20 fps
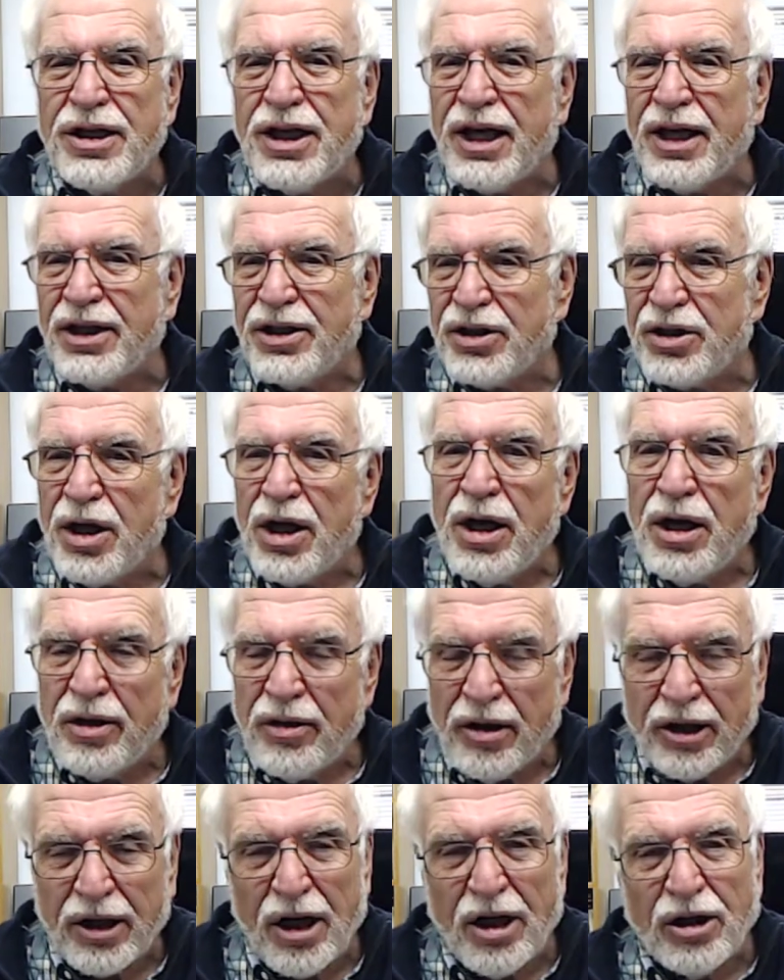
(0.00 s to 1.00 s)
is.
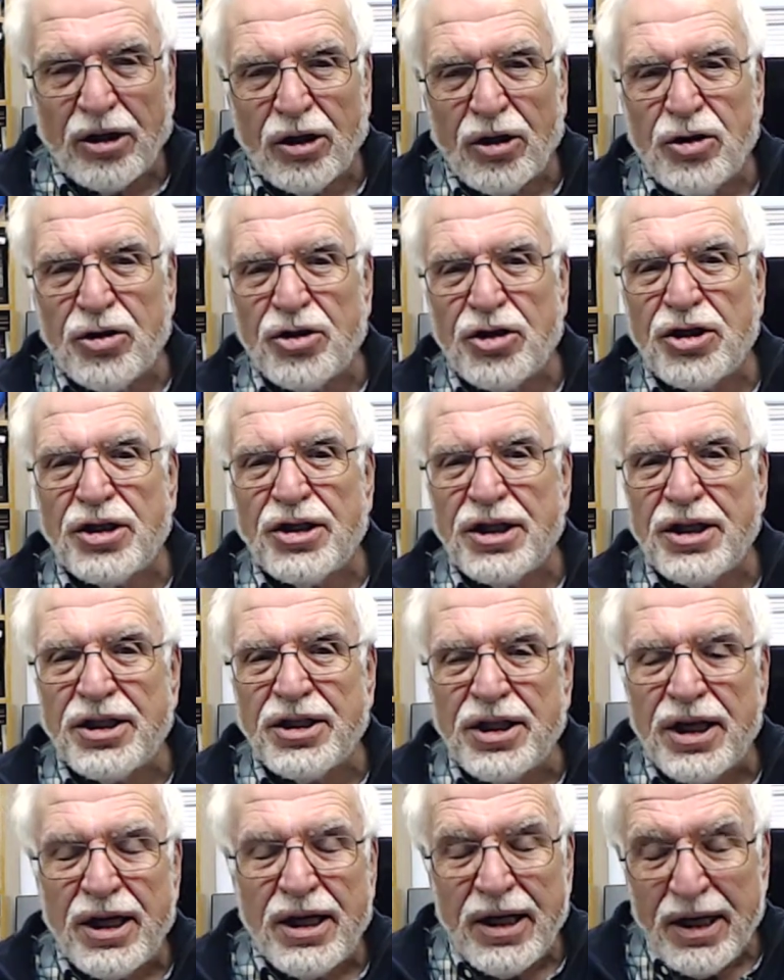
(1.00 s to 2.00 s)
The conclusion
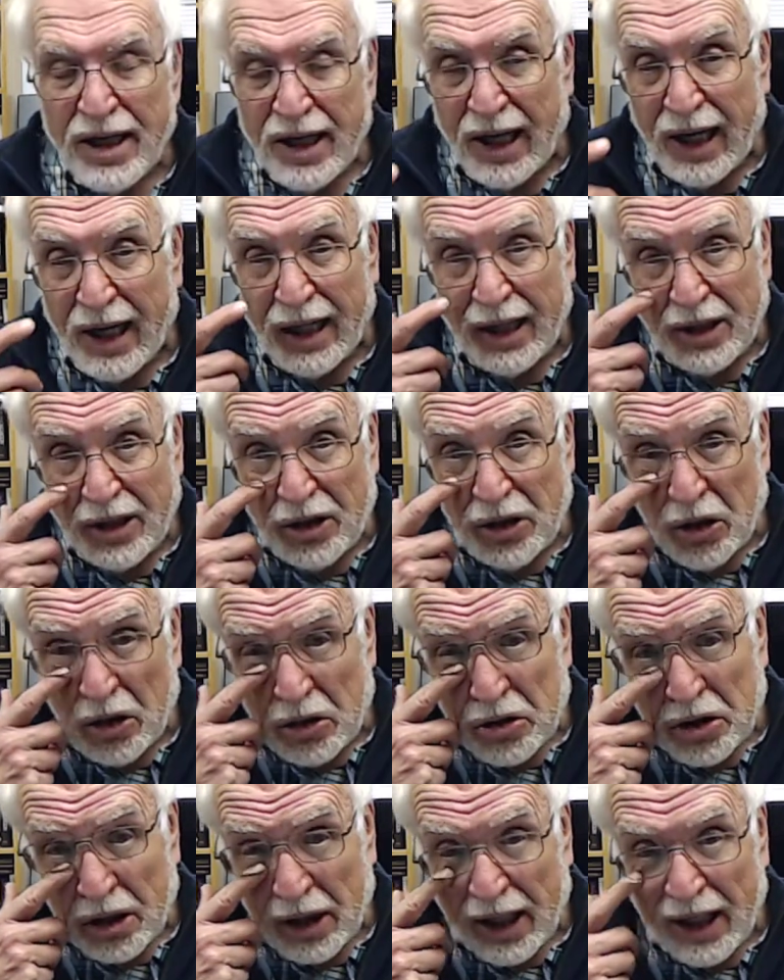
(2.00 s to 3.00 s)
is
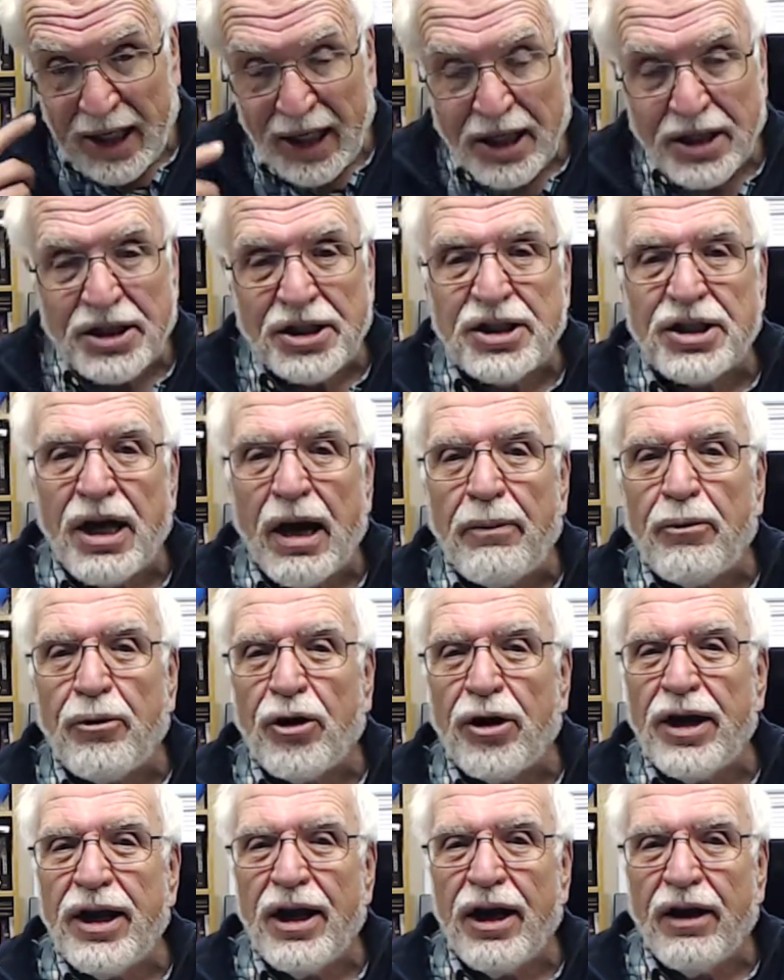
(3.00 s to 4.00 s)
usually a
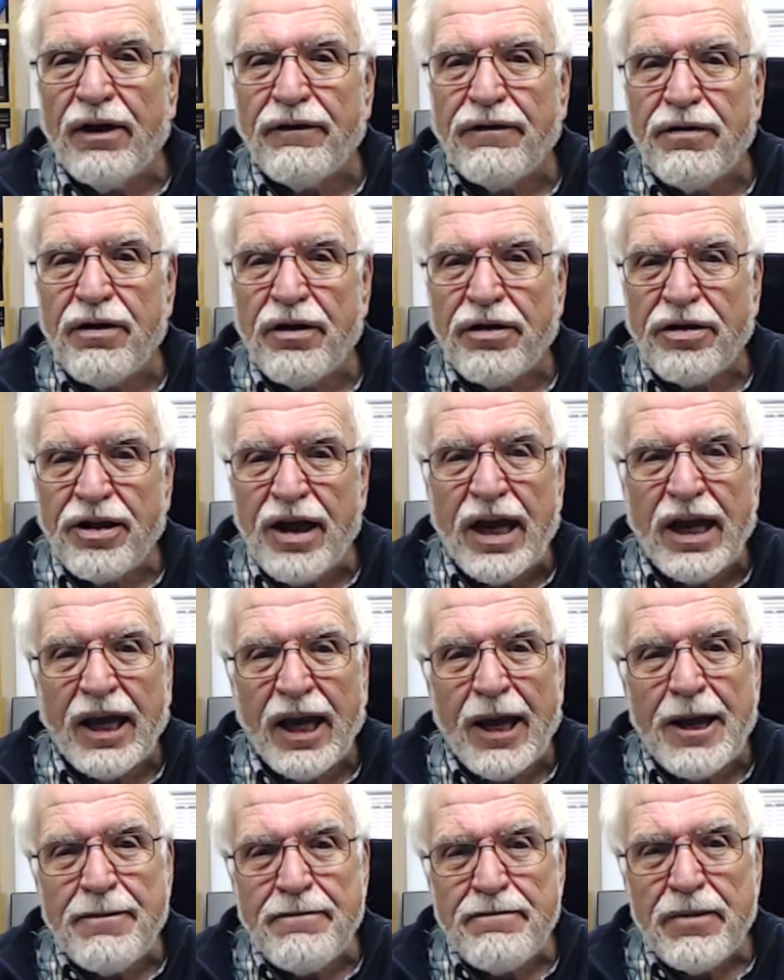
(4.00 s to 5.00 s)
summary of the
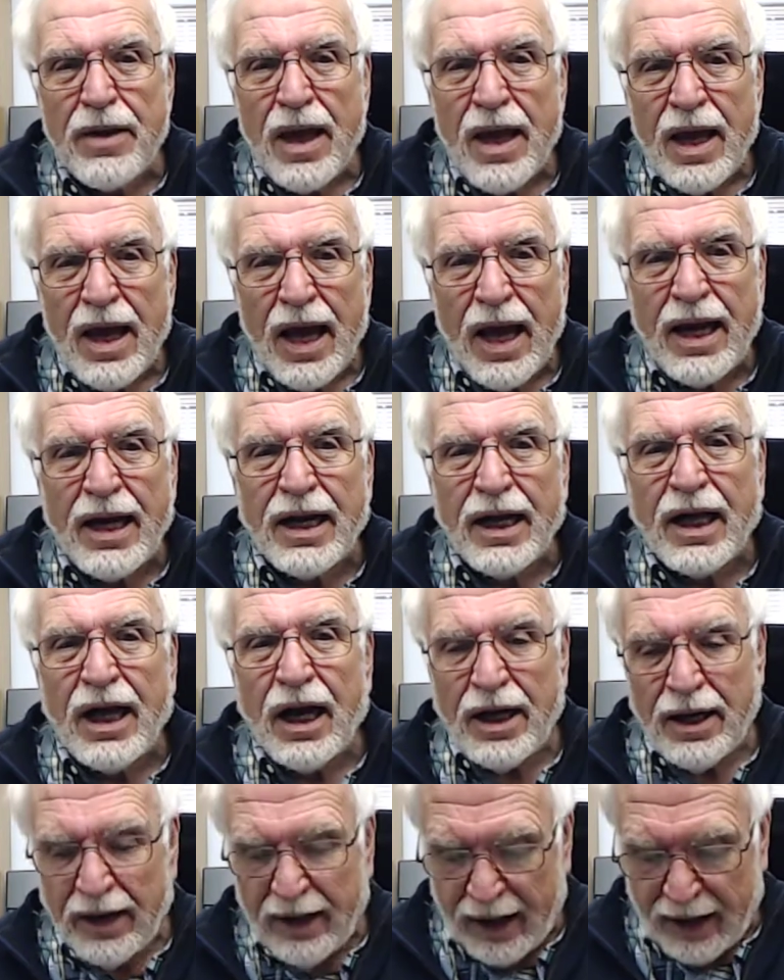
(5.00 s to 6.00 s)
thinking, and it
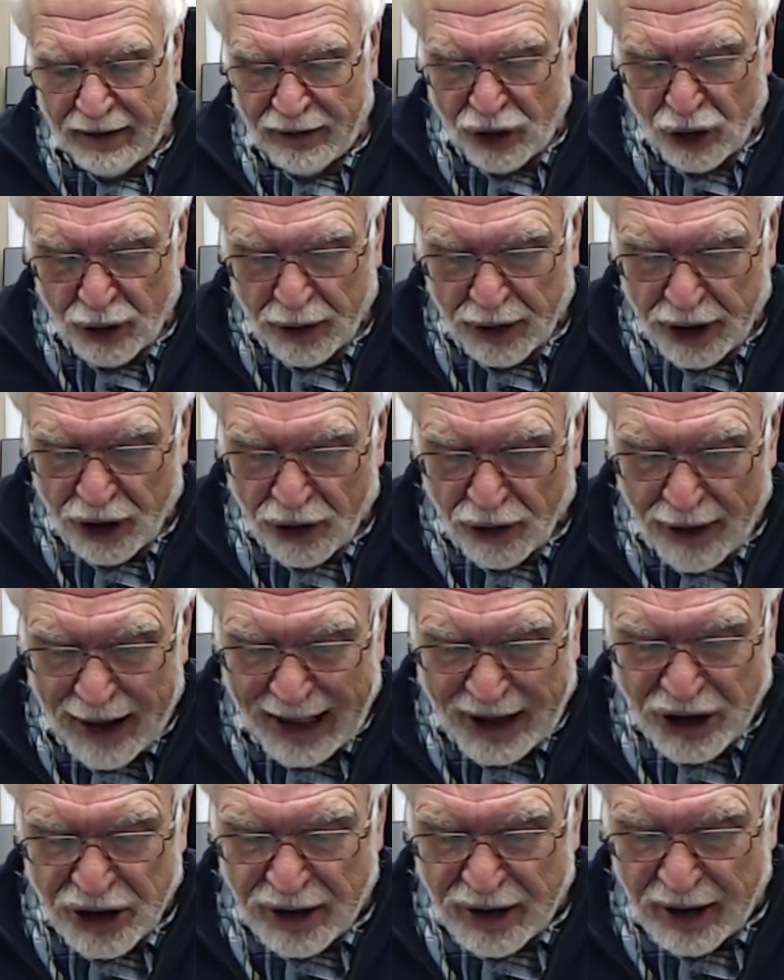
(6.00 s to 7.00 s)
kind of gives you a
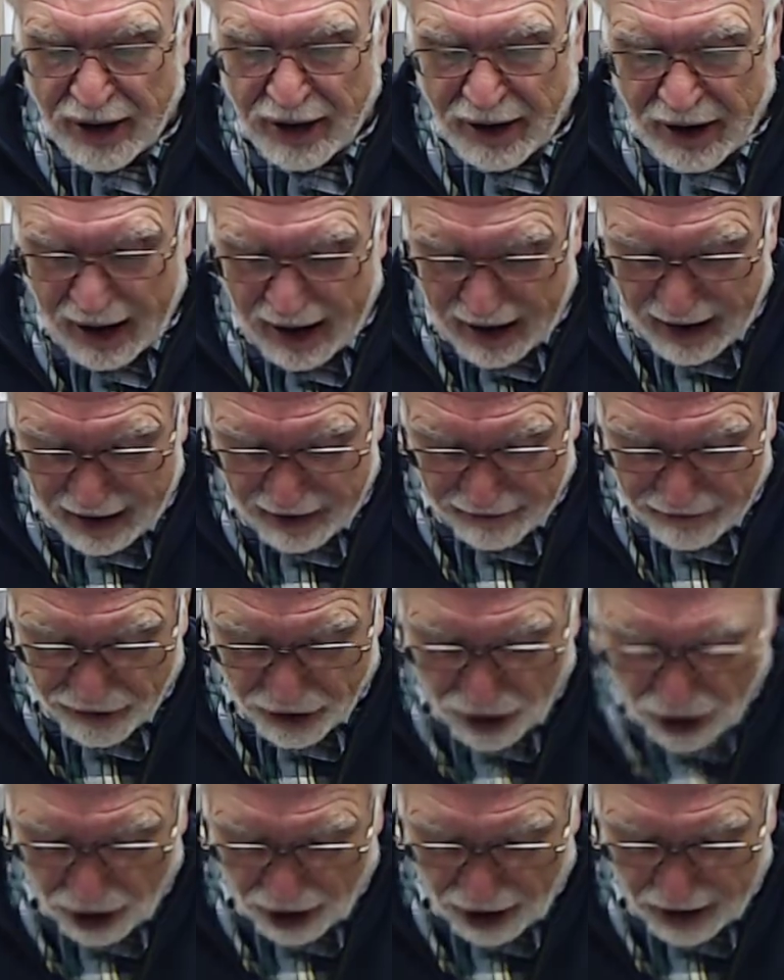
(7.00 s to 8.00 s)
direction that they have
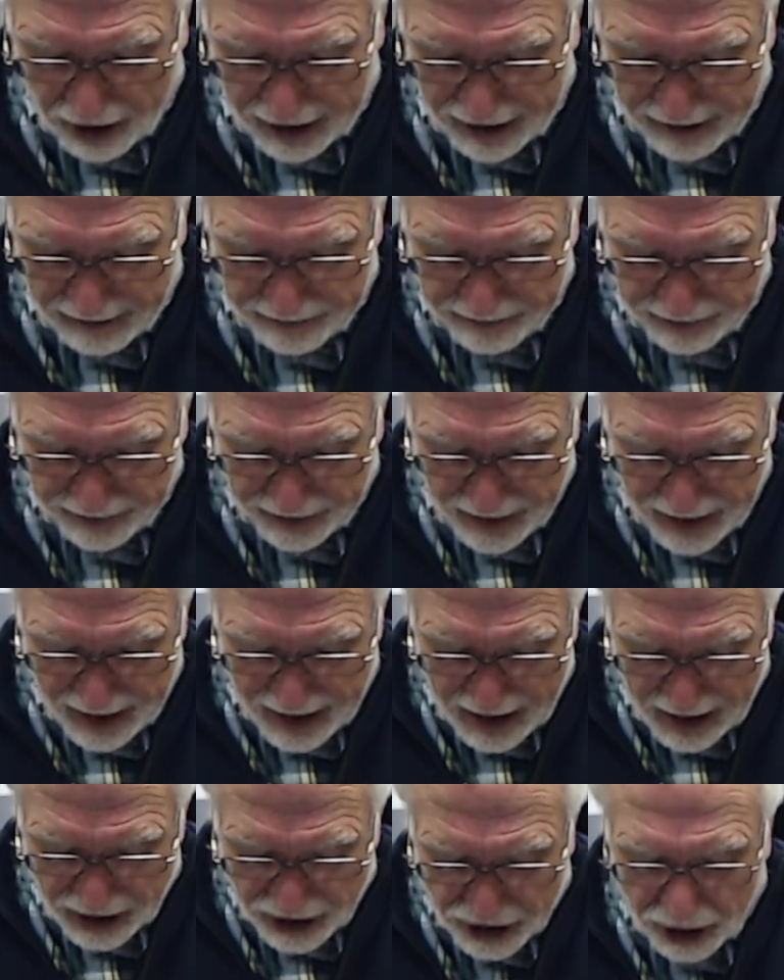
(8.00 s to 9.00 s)
gone.
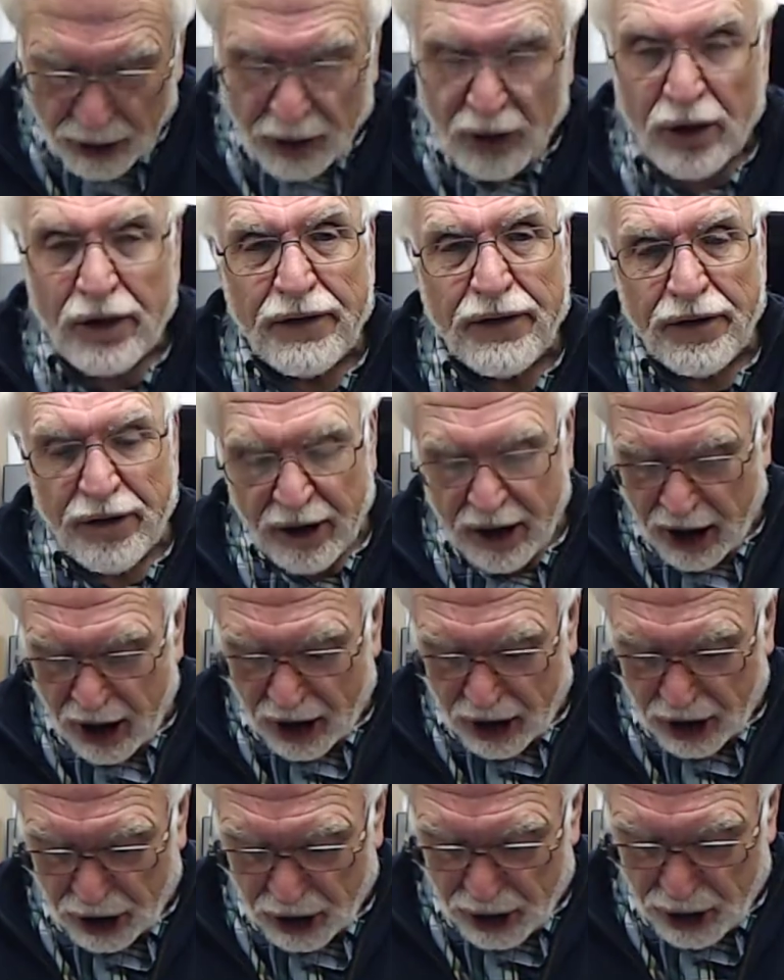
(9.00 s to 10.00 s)
So look for the
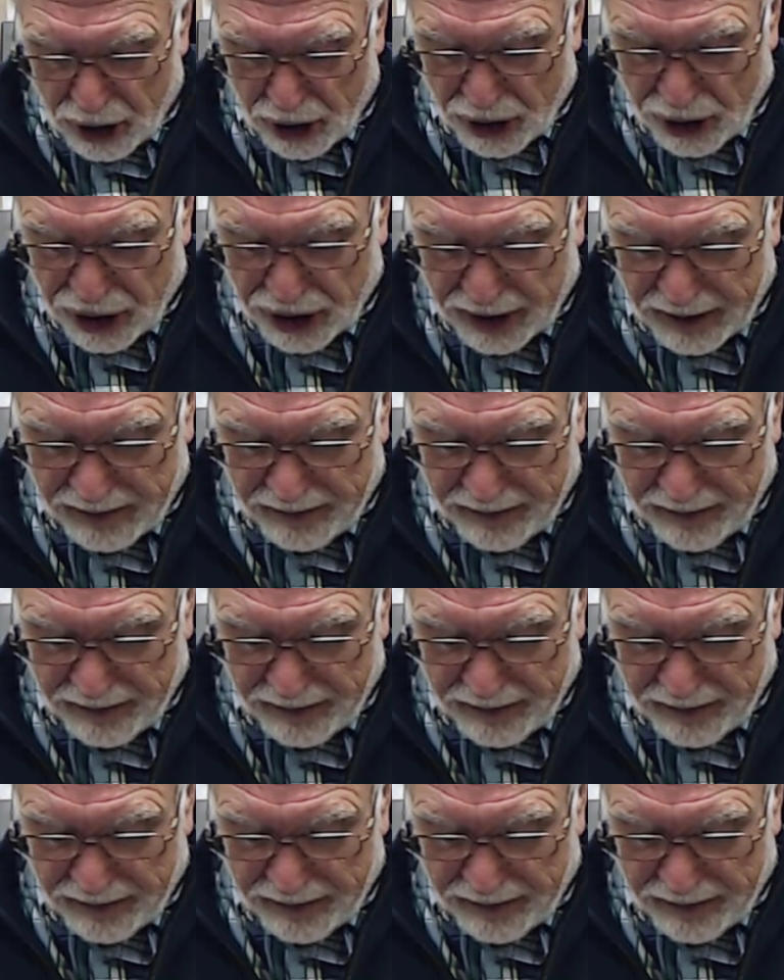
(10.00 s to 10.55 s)
conclusion.